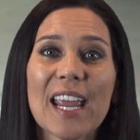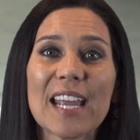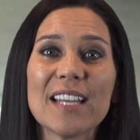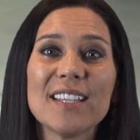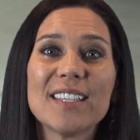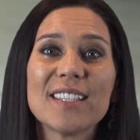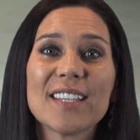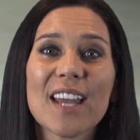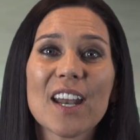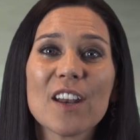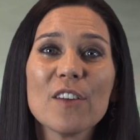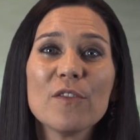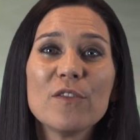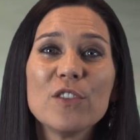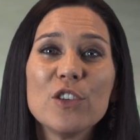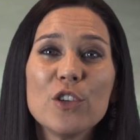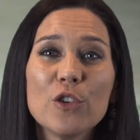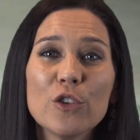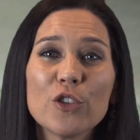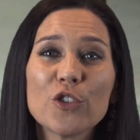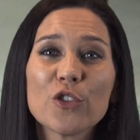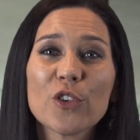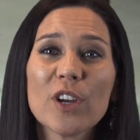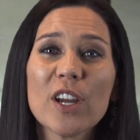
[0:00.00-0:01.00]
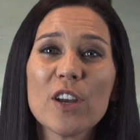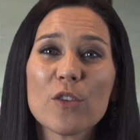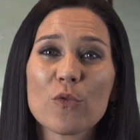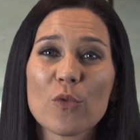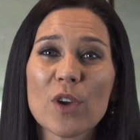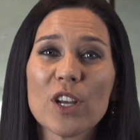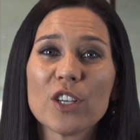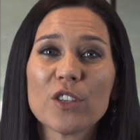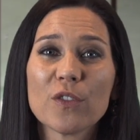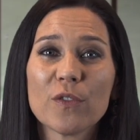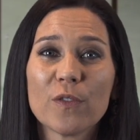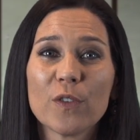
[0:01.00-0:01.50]
Instead of nutrient
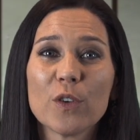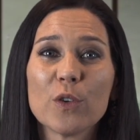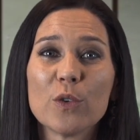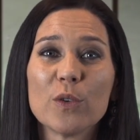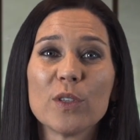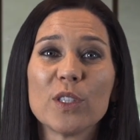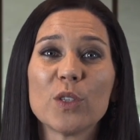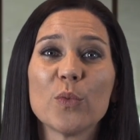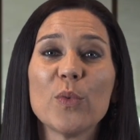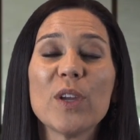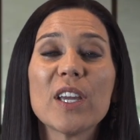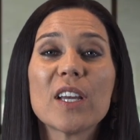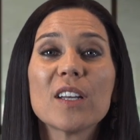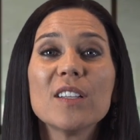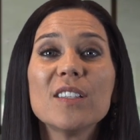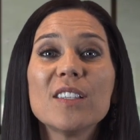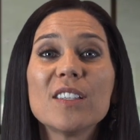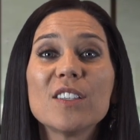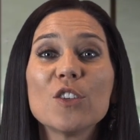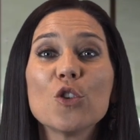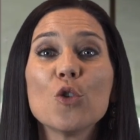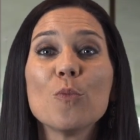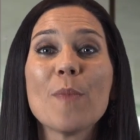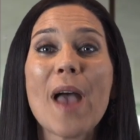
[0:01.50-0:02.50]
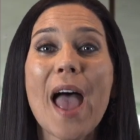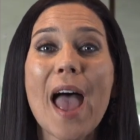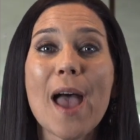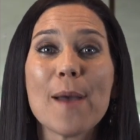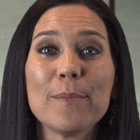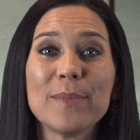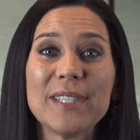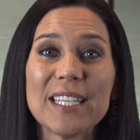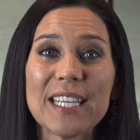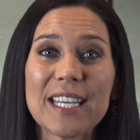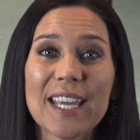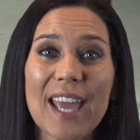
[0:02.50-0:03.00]
rich foods, we consume
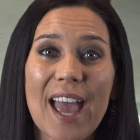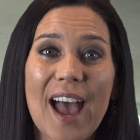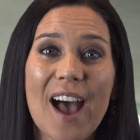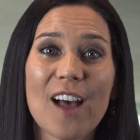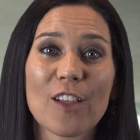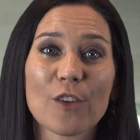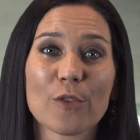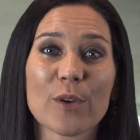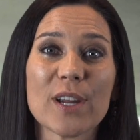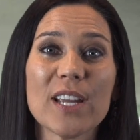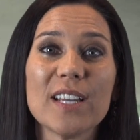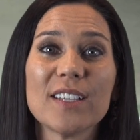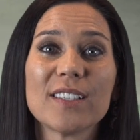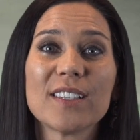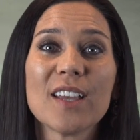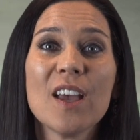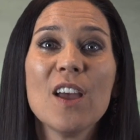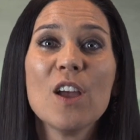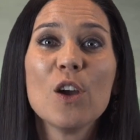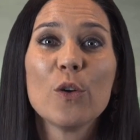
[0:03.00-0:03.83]
empty calories.